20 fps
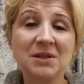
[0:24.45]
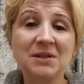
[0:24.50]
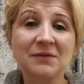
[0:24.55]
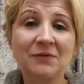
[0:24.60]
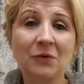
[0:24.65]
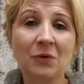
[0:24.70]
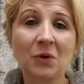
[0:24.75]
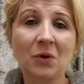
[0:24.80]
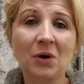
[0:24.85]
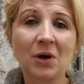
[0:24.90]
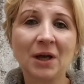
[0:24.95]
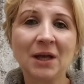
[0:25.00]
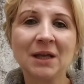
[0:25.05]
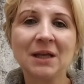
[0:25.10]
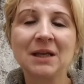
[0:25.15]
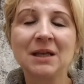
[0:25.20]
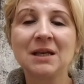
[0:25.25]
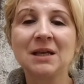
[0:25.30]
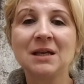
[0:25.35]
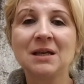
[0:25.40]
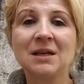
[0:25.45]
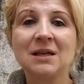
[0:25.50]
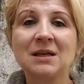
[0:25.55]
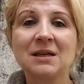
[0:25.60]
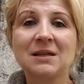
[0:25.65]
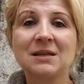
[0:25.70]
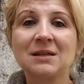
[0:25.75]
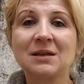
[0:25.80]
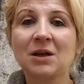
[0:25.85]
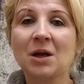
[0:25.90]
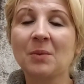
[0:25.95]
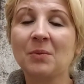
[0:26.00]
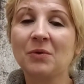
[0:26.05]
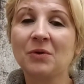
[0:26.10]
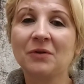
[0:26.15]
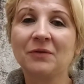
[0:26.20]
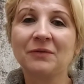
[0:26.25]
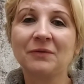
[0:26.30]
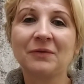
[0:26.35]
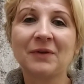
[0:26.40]
It's a
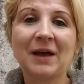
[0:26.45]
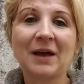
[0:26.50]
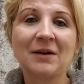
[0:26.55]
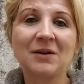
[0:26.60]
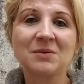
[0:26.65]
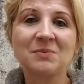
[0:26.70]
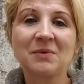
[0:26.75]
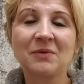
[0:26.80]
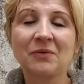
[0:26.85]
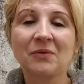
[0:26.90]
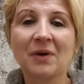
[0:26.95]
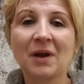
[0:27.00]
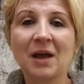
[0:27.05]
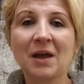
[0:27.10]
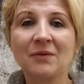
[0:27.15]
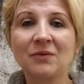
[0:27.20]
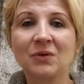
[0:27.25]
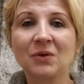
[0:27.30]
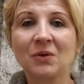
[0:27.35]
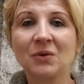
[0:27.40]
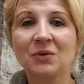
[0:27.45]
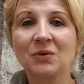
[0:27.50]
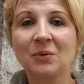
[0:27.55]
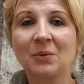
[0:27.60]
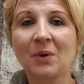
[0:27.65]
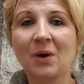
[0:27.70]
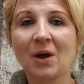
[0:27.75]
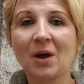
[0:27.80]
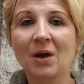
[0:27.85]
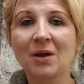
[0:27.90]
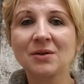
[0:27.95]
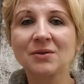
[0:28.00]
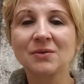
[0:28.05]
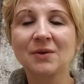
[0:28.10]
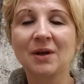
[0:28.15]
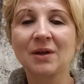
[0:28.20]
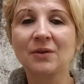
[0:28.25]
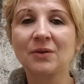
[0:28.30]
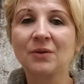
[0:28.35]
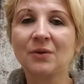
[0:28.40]
couple of hours before I have to go to work,
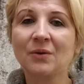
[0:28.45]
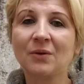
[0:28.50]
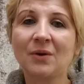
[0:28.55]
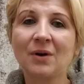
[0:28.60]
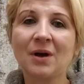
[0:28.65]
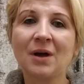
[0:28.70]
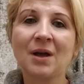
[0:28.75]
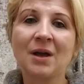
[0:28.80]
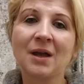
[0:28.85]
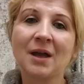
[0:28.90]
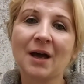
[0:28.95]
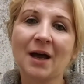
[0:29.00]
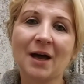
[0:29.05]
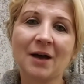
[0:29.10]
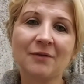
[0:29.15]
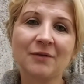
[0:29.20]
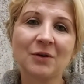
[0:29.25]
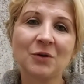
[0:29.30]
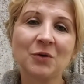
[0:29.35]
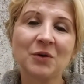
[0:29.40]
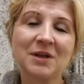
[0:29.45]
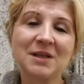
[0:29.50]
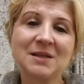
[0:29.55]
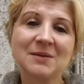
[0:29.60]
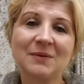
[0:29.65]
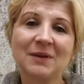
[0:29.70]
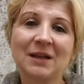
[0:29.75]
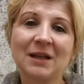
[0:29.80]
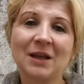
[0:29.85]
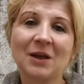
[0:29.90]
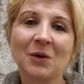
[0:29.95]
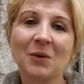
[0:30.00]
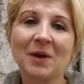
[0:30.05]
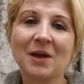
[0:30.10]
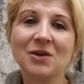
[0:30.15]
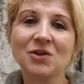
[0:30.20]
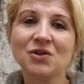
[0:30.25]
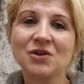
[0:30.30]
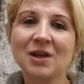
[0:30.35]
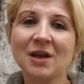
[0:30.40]
so I thought I'll record this video
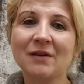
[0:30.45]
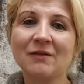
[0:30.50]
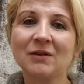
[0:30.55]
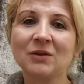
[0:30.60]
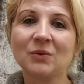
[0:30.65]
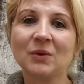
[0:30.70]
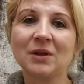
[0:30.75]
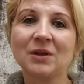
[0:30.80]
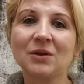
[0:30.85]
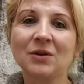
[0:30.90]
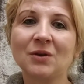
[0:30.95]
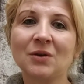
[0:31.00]
and share it with